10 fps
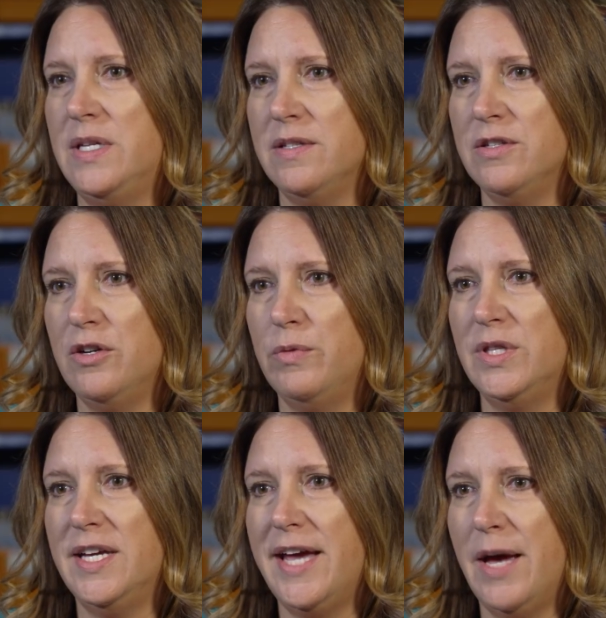pieces are,
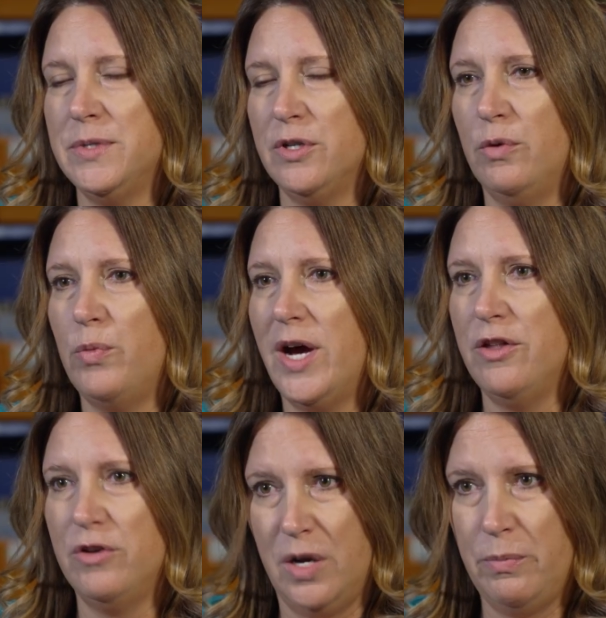what the gaps are, why
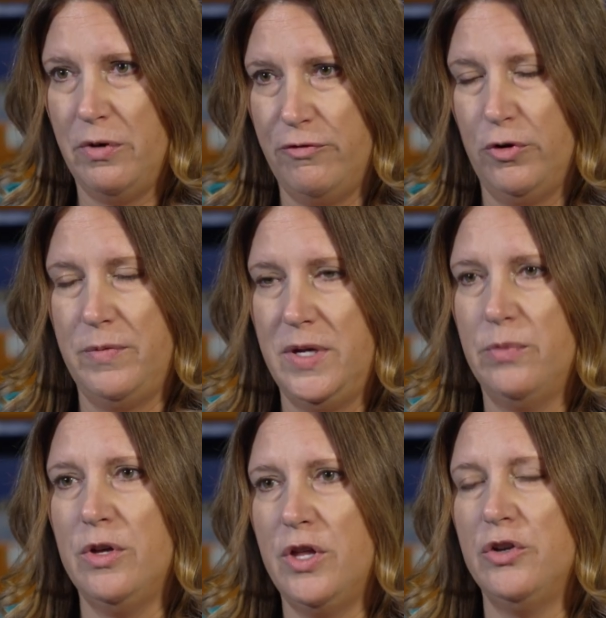they're not performing
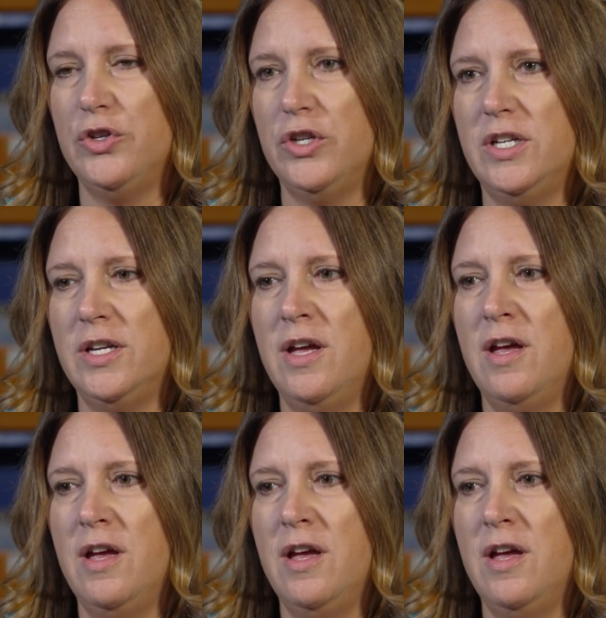where they should